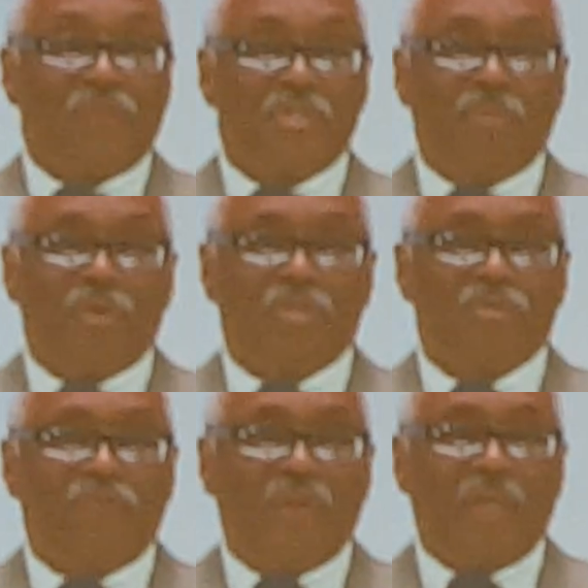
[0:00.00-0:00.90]
of his
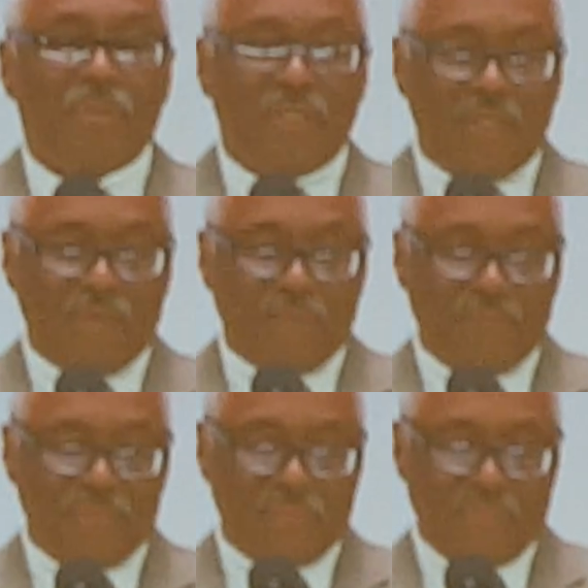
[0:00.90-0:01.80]
spiritual family.
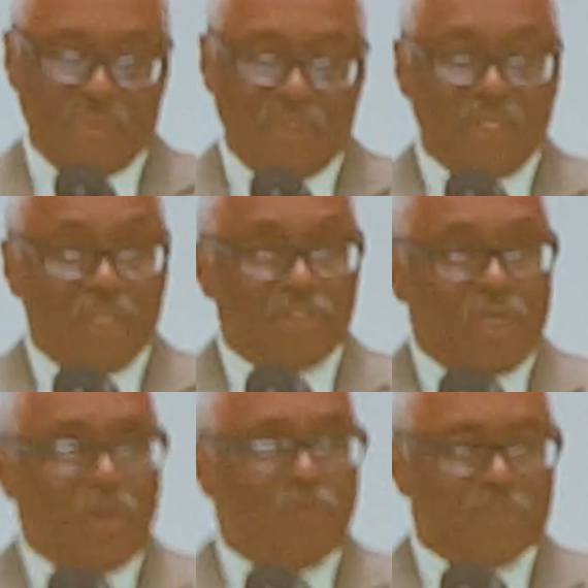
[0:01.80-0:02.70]

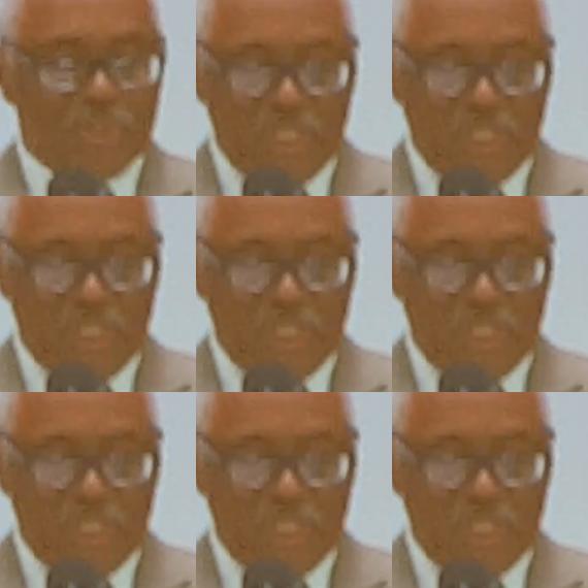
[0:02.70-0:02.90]
Jehovah's